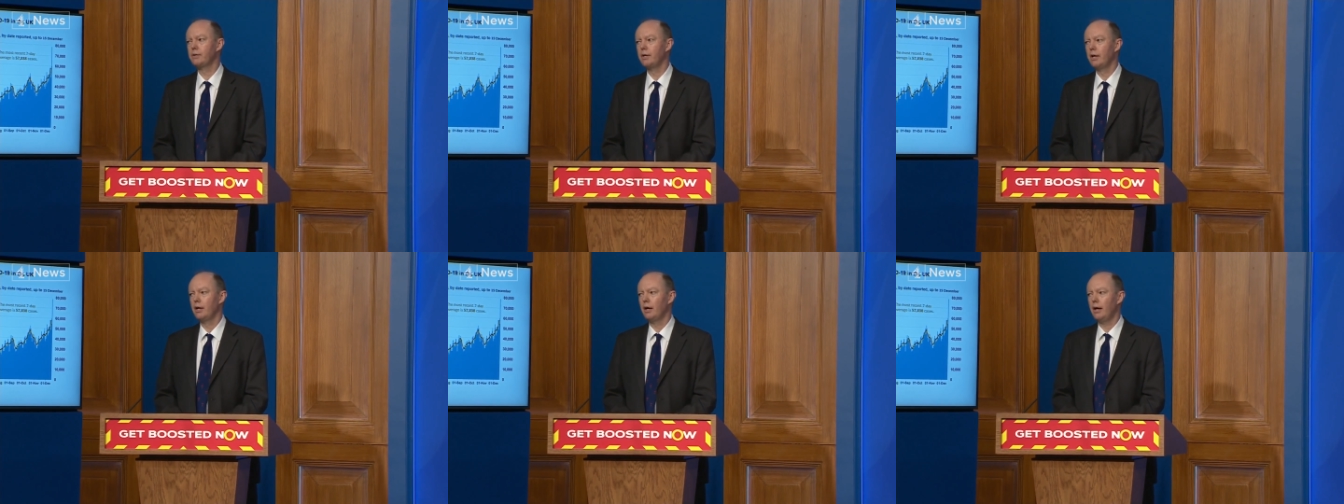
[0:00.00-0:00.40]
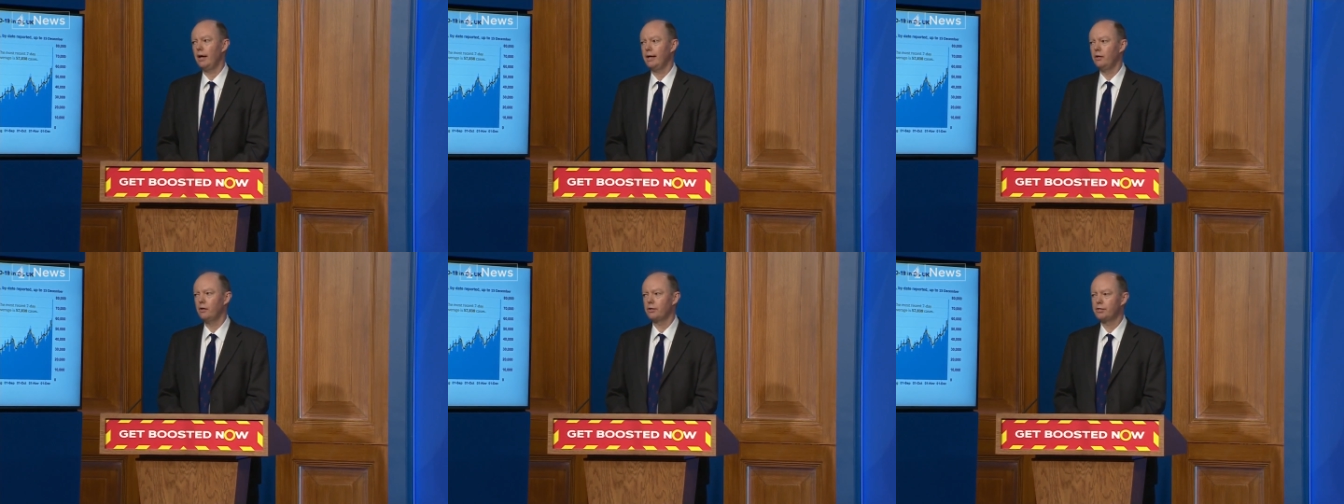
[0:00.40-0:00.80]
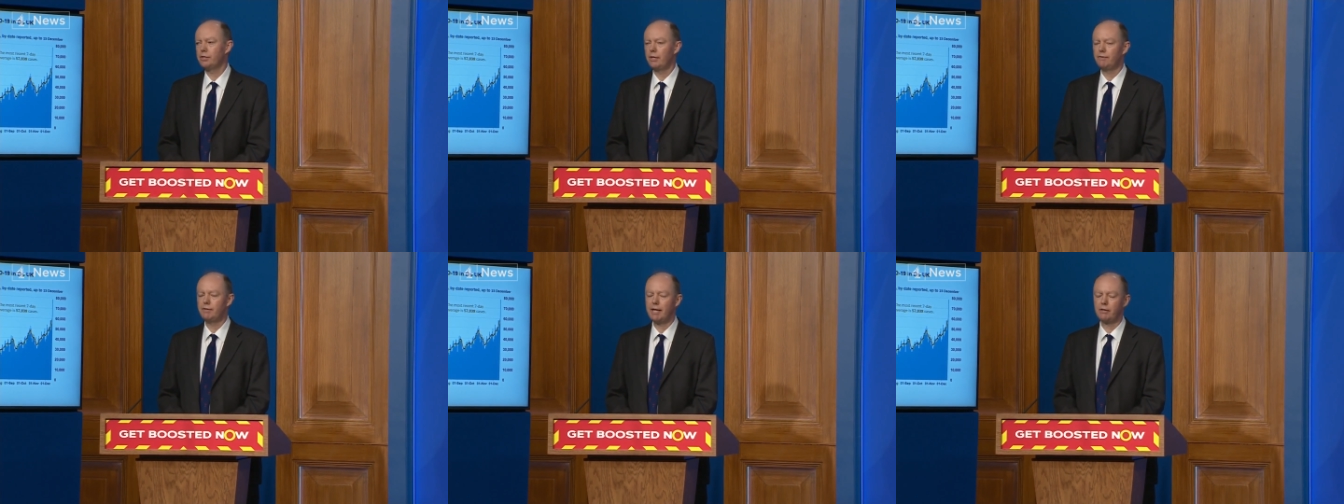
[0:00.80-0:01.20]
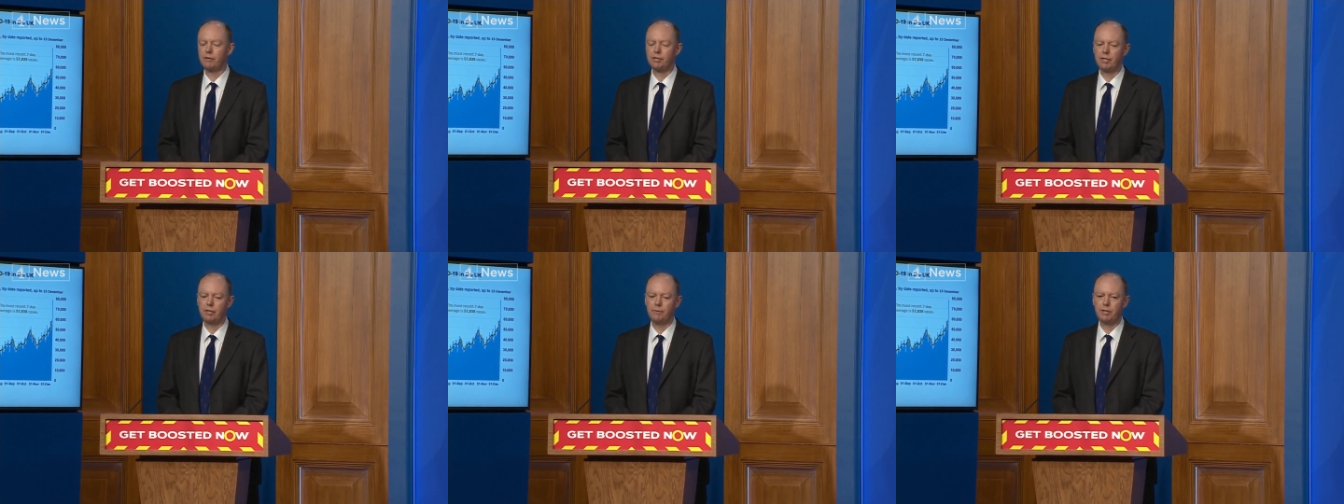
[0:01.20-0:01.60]
uh, it looks as if
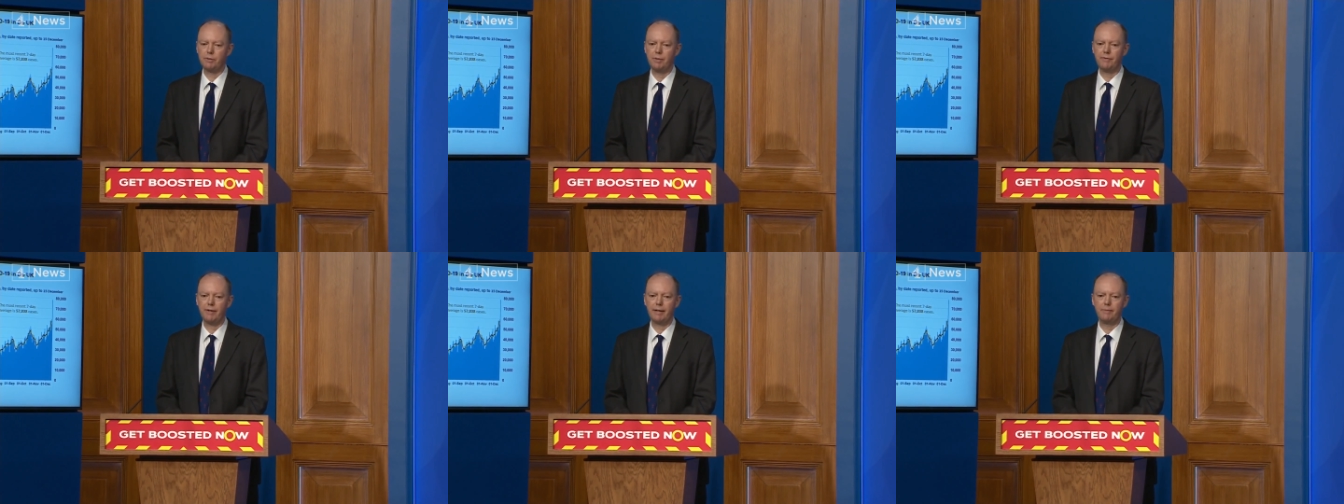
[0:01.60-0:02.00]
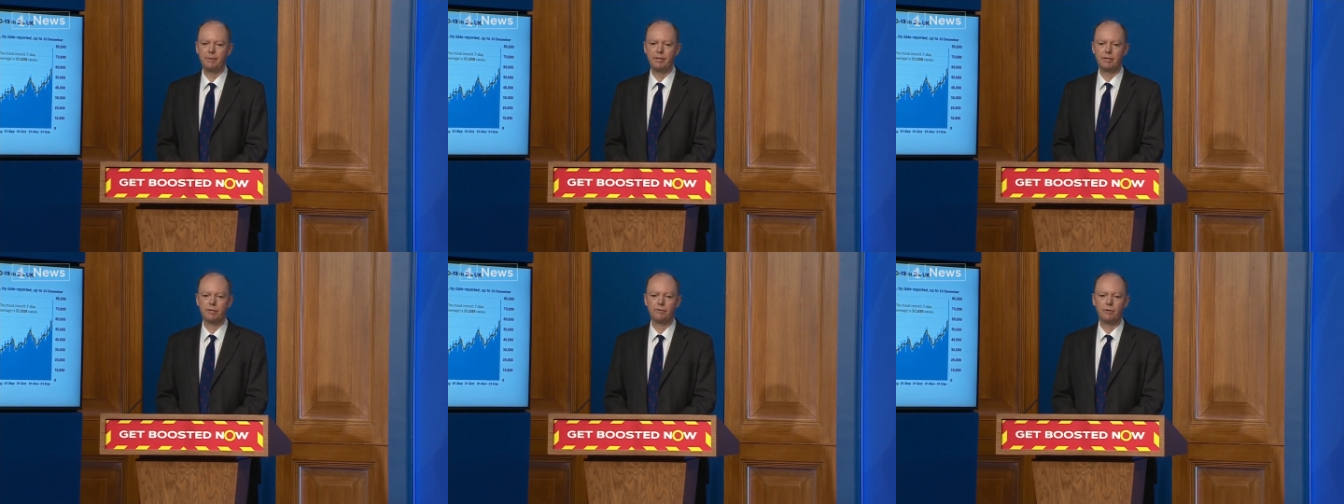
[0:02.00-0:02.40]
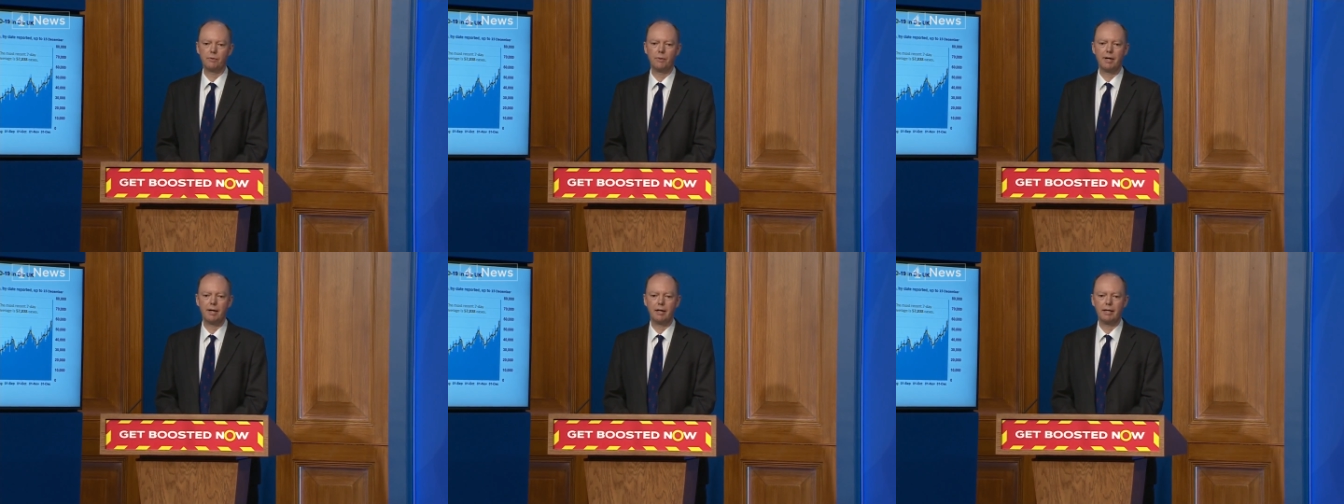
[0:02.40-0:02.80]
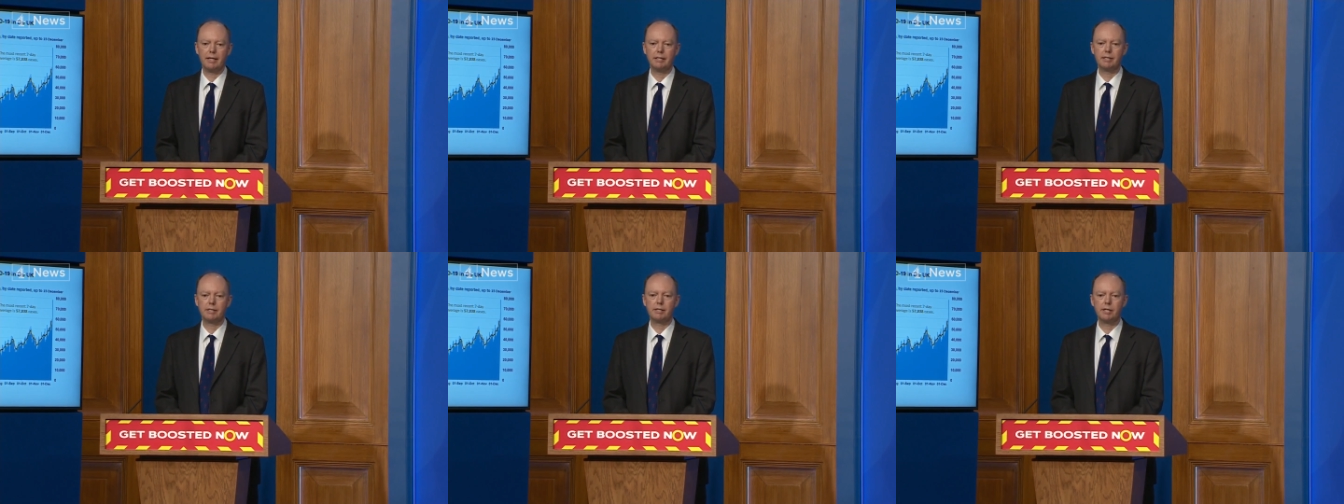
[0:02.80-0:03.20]
Delta, which we've had with us for a while,
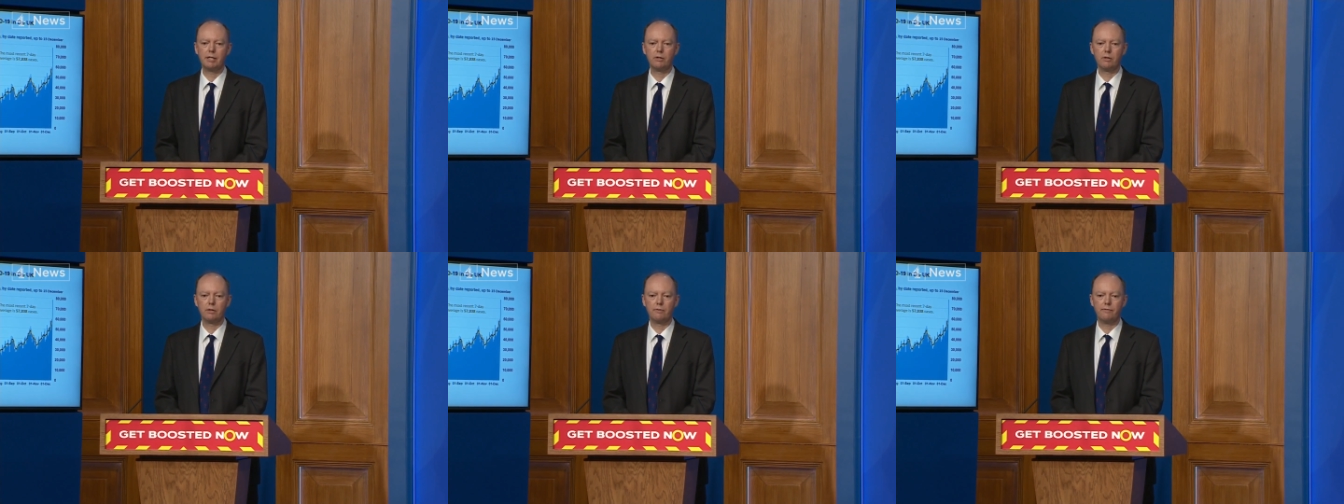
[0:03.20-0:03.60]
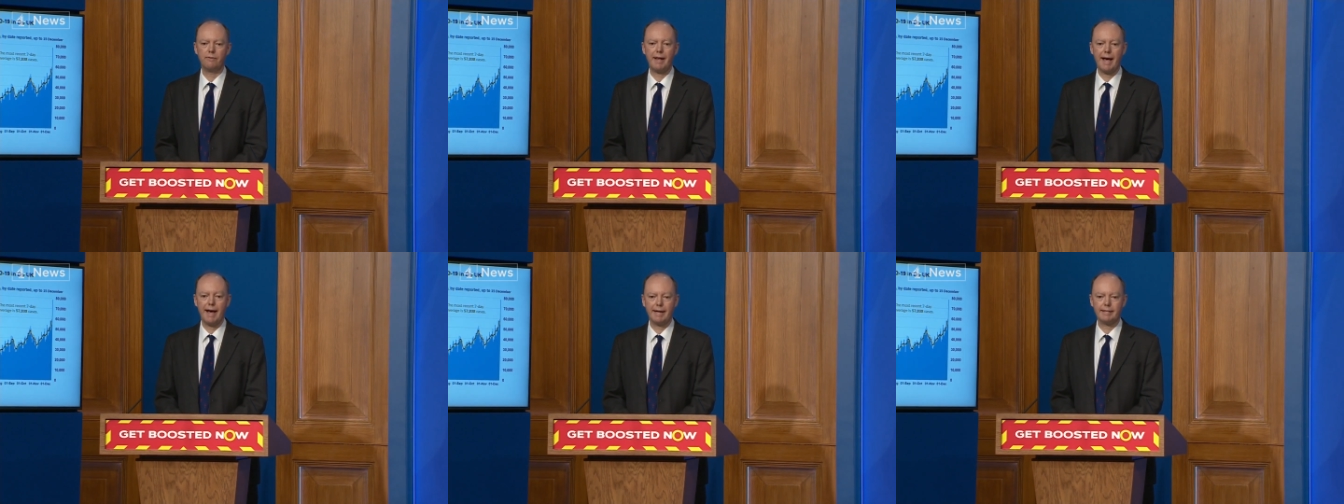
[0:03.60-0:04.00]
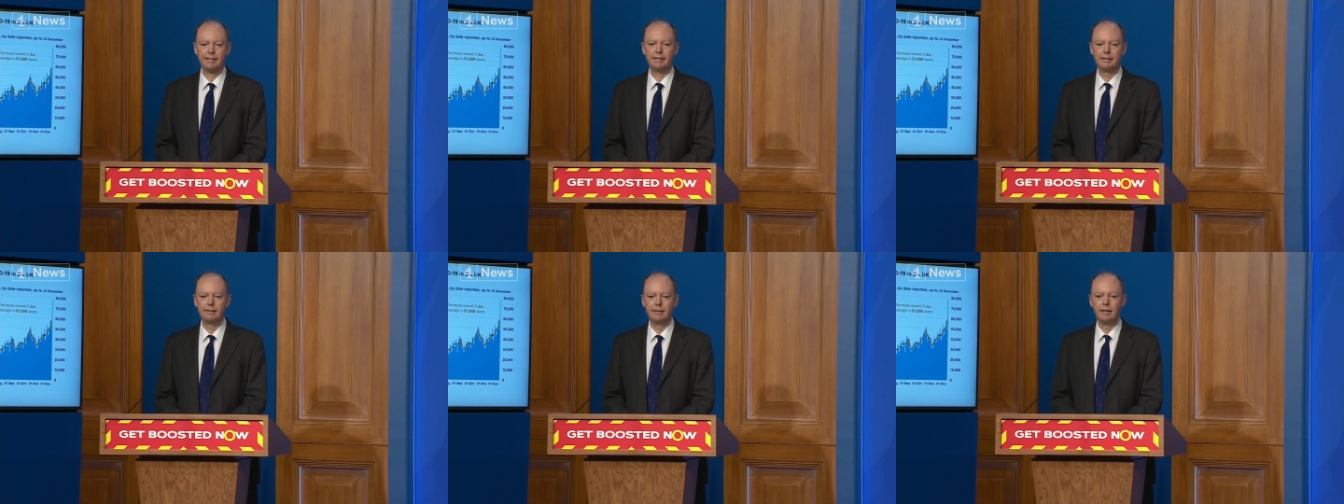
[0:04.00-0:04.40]
is still flat,